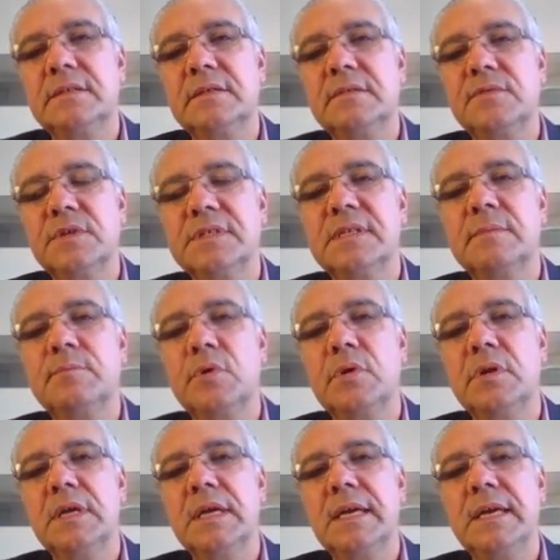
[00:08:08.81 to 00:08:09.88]
for
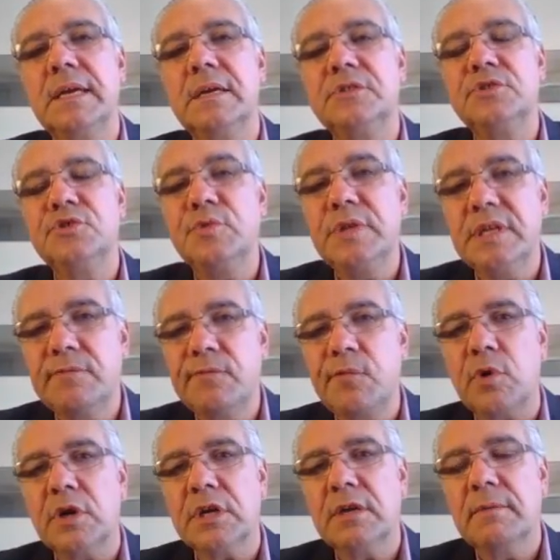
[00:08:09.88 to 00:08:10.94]
example, a tuning
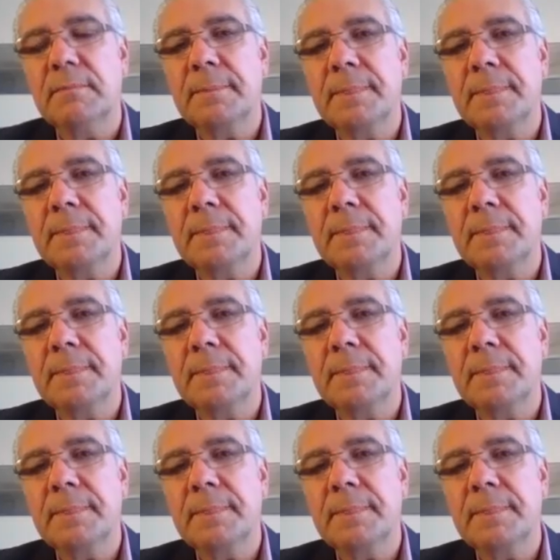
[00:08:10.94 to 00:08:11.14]
fork,